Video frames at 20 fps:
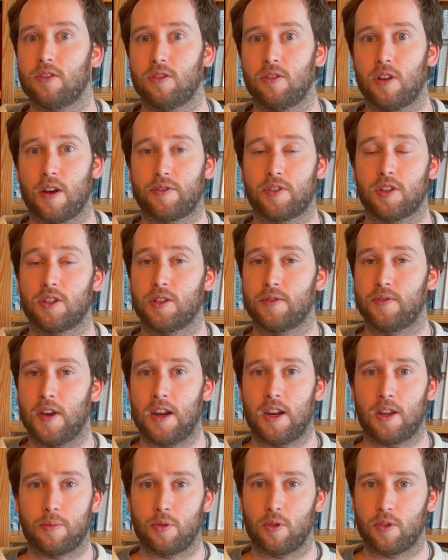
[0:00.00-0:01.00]
You have to
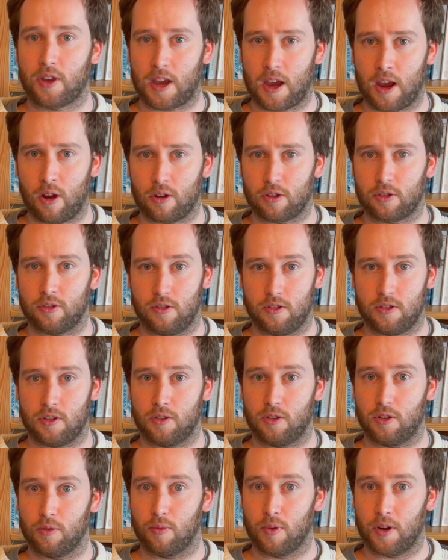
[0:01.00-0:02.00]
develop your characters
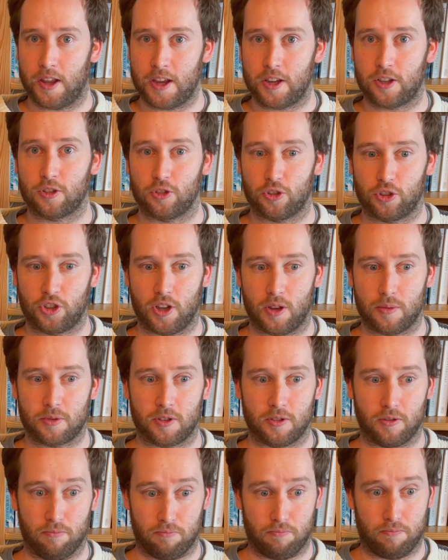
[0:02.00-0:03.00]
and the relationships
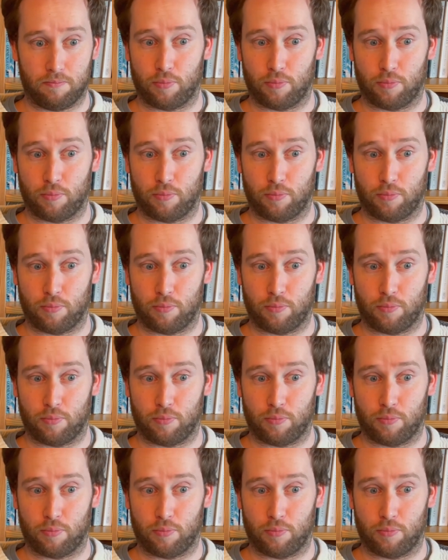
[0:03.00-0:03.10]
and